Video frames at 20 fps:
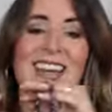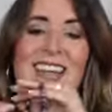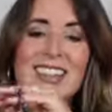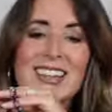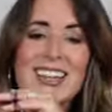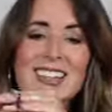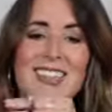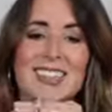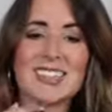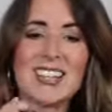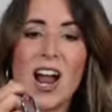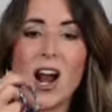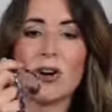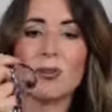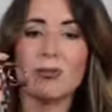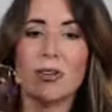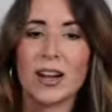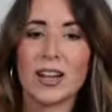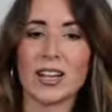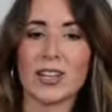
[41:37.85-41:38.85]
This is
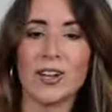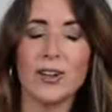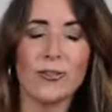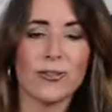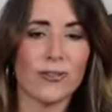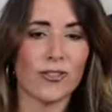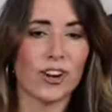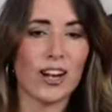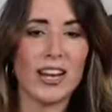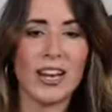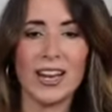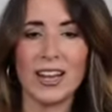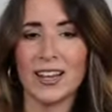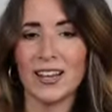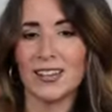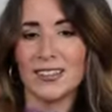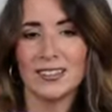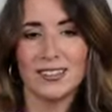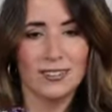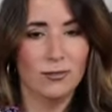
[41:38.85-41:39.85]
our
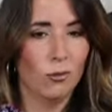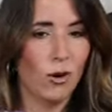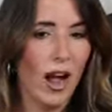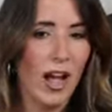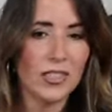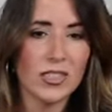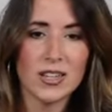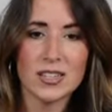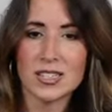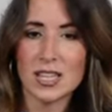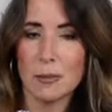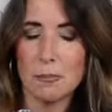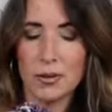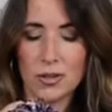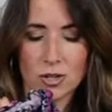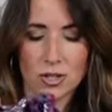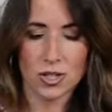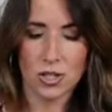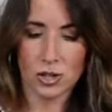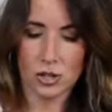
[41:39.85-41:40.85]
wrinkle-free wad this up in
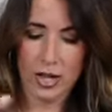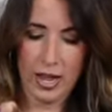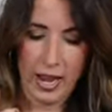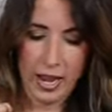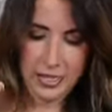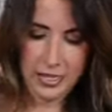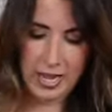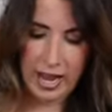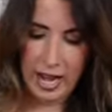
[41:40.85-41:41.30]
your suitcase.